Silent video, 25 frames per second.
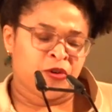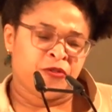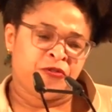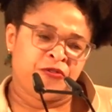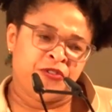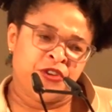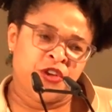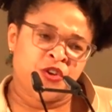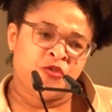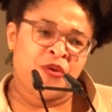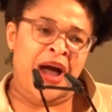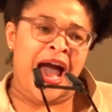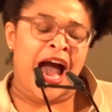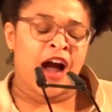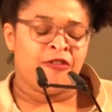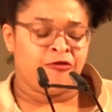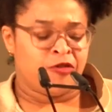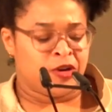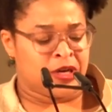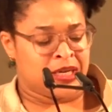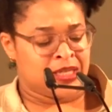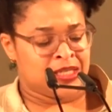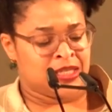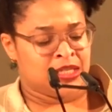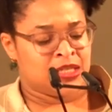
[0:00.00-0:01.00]
a few
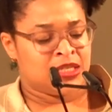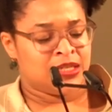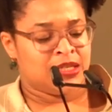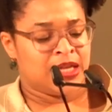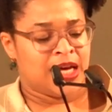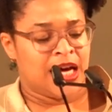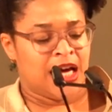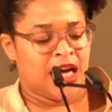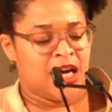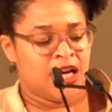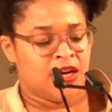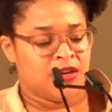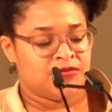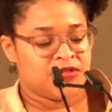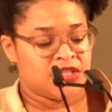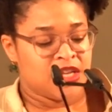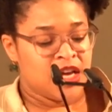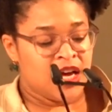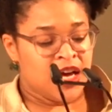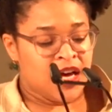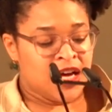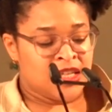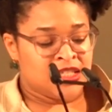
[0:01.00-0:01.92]
African slaves